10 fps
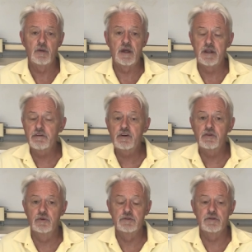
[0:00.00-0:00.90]
We are never
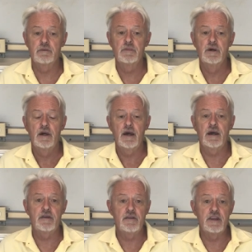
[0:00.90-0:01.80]
cruel to them
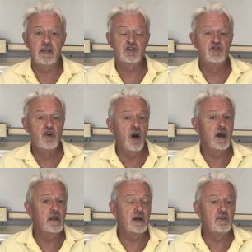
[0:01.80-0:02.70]
and that it is
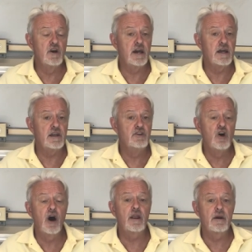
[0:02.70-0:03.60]
not a,
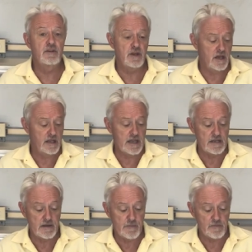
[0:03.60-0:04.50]
not an, un, an,
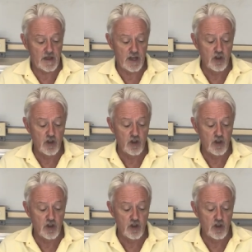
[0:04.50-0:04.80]
an, a